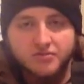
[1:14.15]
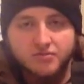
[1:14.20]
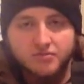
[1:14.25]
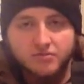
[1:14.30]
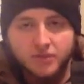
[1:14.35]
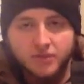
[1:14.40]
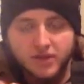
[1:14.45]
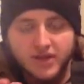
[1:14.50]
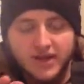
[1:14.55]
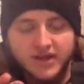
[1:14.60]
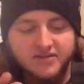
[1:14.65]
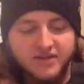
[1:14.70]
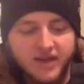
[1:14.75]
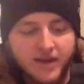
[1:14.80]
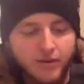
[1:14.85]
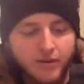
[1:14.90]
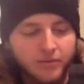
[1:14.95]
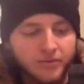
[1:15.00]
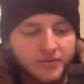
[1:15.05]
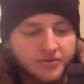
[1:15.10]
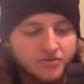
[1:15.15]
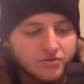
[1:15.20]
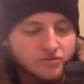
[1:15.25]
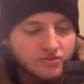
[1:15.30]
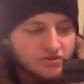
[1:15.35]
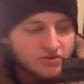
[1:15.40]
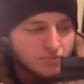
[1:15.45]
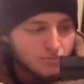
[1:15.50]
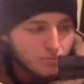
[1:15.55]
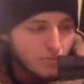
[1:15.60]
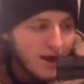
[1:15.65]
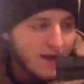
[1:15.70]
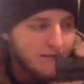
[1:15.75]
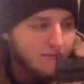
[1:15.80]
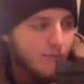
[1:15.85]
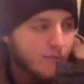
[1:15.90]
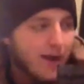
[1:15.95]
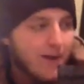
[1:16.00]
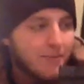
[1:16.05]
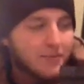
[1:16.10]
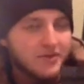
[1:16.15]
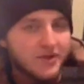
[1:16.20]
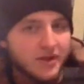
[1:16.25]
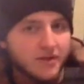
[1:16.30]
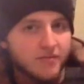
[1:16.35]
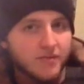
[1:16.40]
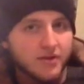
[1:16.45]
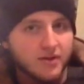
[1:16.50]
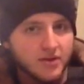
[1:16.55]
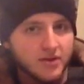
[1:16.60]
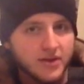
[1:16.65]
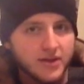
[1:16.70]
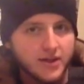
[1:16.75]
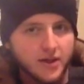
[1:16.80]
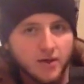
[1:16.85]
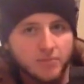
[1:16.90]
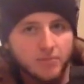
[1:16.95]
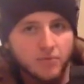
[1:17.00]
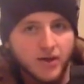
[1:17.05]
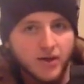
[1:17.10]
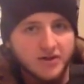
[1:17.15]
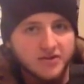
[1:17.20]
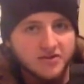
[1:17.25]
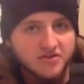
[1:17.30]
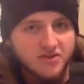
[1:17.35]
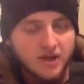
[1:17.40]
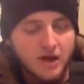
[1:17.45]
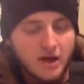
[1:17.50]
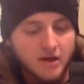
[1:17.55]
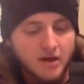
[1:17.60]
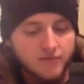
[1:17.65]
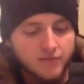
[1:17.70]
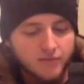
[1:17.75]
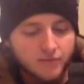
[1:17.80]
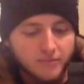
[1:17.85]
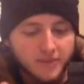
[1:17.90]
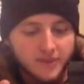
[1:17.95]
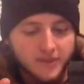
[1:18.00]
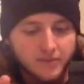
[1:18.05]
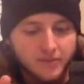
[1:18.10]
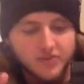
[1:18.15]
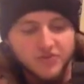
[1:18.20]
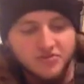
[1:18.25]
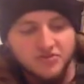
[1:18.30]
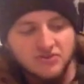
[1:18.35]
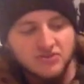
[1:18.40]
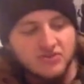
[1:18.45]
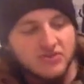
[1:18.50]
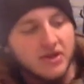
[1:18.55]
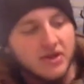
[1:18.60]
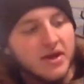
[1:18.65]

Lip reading: the legs out on this rifle, I would definitely upgrade the stock for many reasons.